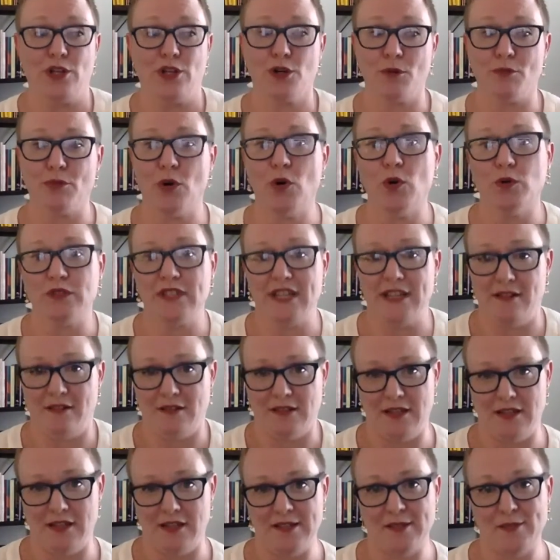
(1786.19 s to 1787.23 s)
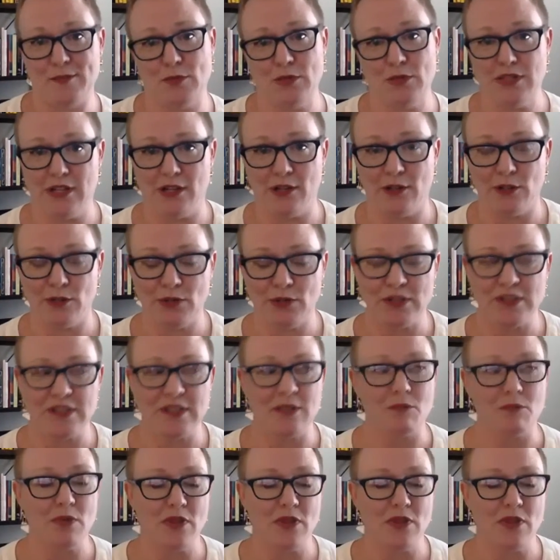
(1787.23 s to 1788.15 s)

beholden to this particular person.